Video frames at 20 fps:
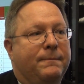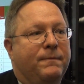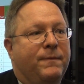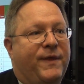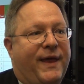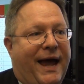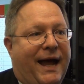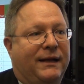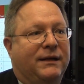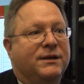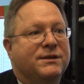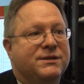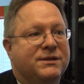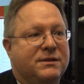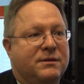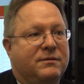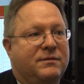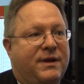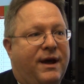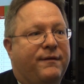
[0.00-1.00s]
That
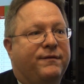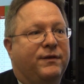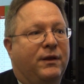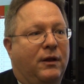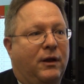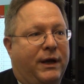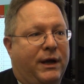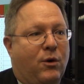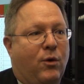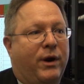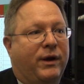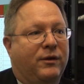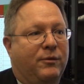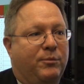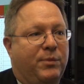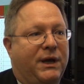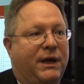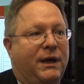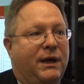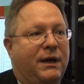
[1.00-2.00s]
is definitely going to
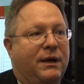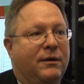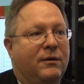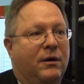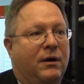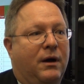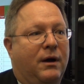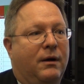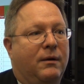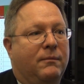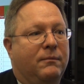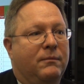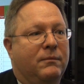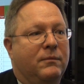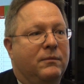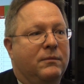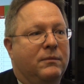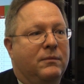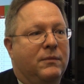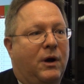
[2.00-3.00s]
be on
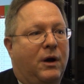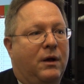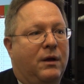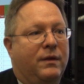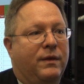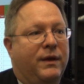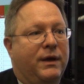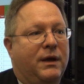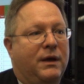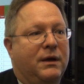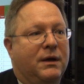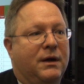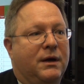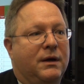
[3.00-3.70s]
the